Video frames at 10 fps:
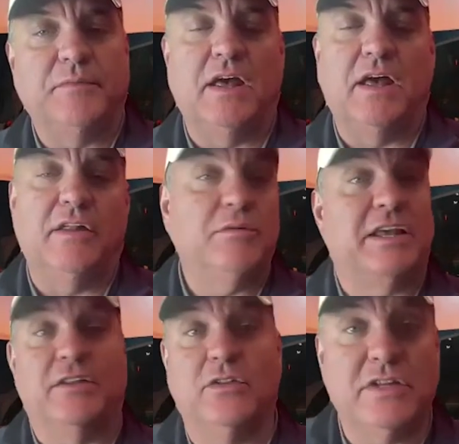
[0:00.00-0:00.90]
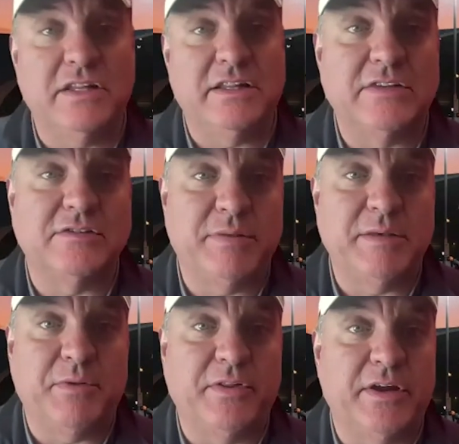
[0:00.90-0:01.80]
There were like 13,000
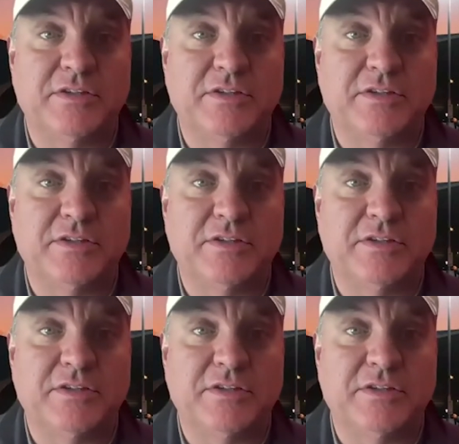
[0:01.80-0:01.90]
people there.